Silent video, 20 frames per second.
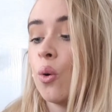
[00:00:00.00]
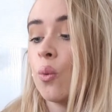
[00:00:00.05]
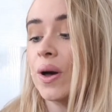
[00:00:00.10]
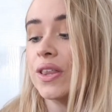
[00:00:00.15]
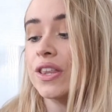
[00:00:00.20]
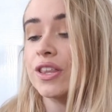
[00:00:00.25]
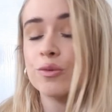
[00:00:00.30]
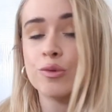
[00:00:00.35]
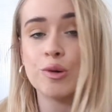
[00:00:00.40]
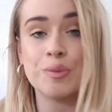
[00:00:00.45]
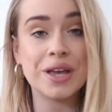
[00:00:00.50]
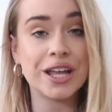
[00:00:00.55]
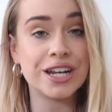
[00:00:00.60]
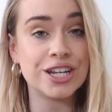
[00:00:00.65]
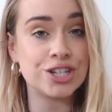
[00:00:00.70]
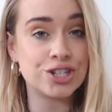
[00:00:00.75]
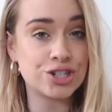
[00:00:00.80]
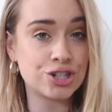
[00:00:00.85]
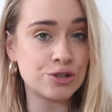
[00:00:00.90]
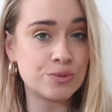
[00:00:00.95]
whether there will be
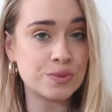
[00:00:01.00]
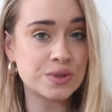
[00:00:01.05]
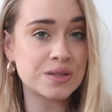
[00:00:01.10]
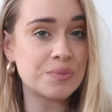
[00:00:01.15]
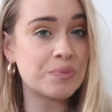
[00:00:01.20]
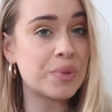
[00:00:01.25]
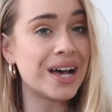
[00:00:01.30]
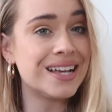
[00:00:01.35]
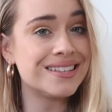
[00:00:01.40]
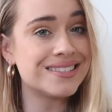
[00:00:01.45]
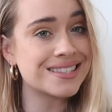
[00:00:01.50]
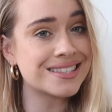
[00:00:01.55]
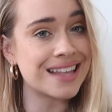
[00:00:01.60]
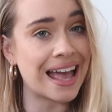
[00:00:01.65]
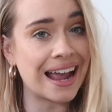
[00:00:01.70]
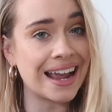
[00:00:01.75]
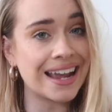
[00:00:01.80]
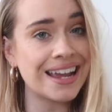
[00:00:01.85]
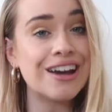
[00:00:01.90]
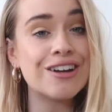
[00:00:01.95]
any dupes per
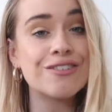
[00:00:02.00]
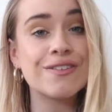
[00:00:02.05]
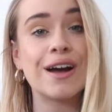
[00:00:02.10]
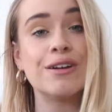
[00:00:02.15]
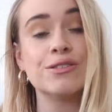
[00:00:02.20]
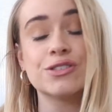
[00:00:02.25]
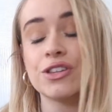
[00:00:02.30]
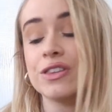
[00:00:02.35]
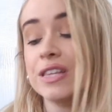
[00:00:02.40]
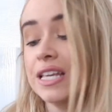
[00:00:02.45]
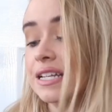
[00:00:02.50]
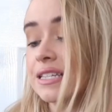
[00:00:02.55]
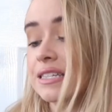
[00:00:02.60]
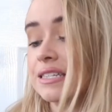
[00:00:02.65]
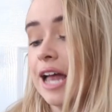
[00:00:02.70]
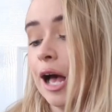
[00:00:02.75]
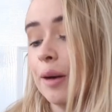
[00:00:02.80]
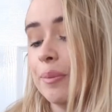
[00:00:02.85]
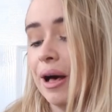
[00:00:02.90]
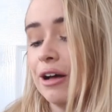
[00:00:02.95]
se around on the
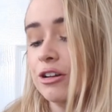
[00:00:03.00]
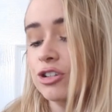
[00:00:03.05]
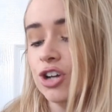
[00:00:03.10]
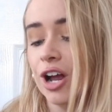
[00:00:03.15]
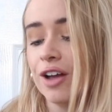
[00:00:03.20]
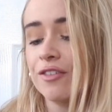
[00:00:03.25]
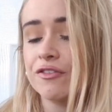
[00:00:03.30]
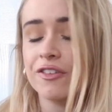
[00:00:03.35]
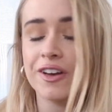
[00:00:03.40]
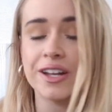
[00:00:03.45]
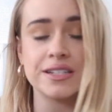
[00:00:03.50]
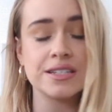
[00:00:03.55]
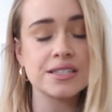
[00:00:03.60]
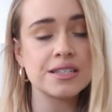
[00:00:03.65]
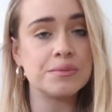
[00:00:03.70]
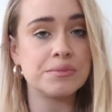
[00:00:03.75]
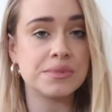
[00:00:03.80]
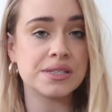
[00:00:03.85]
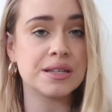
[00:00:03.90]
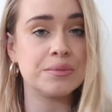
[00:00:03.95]
internet, but I'll try and find
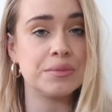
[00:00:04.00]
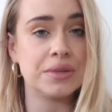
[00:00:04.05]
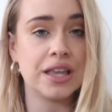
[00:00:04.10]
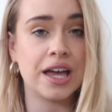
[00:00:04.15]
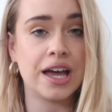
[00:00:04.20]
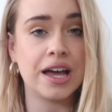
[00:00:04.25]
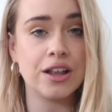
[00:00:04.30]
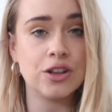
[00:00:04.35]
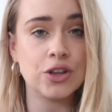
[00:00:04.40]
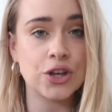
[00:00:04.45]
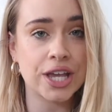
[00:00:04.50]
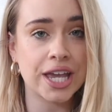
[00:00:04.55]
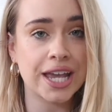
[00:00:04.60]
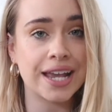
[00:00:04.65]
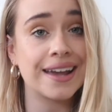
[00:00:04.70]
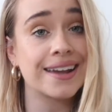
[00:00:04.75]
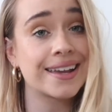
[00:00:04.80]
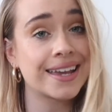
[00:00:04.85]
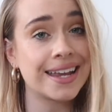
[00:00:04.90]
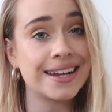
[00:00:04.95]
some similar
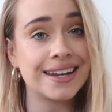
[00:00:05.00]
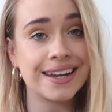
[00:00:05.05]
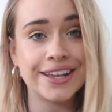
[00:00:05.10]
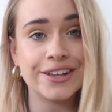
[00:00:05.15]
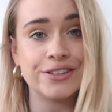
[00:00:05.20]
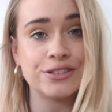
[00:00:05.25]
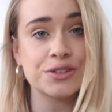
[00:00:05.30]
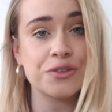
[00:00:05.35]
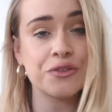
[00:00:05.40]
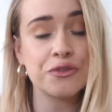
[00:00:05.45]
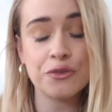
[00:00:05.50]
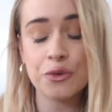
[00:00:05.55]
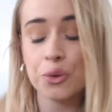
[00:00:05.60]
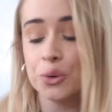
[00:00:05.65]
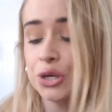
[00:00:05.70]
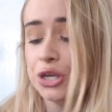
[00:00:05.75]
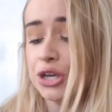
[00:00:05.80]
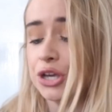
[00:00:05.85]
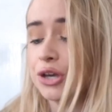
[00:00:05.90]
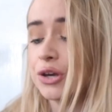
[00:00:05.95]
looking kitten heels
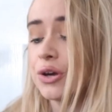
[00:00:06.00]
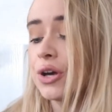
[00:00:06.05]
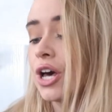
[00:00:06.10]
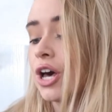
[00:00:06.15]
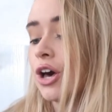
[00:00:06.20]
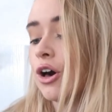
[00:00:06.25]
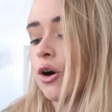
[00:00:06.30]
for you,